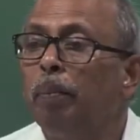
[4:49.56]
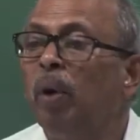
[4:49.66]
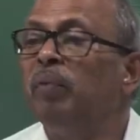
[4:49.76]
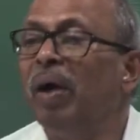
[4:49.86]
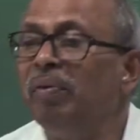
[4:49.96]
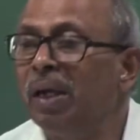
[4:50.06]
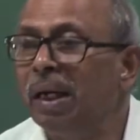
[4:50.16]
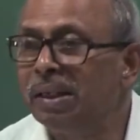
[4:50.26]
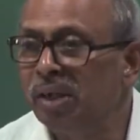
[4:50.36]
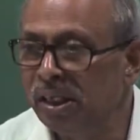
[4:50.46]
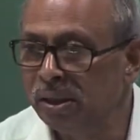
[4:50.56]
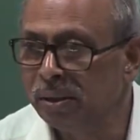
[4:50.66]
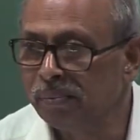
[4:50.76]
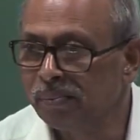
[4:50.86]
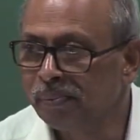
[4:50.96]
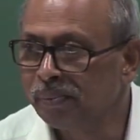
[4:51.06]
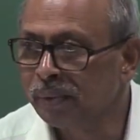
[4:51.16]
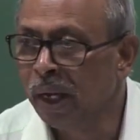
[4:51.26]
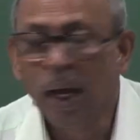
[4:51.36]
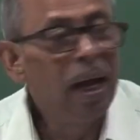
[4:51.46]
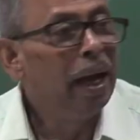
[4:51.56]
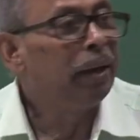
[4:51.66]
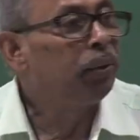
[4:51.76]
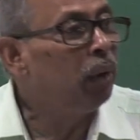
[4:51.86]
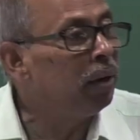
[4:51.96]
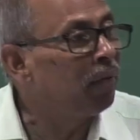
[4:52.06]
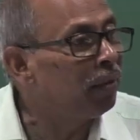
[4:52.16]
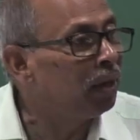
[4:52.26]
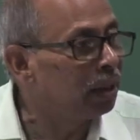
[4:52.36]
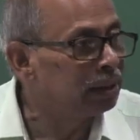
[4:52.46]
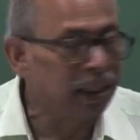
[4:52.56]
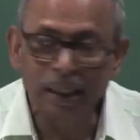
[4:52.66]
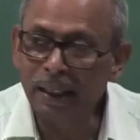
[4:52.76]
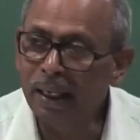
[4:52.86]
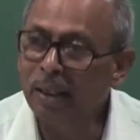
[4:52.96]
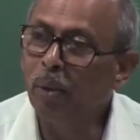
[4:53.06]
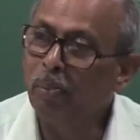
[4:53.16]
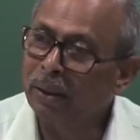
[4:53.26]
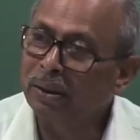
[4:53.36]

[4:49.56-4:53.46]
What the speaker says: 0.5 degree change. At 25 degrees centigrade, you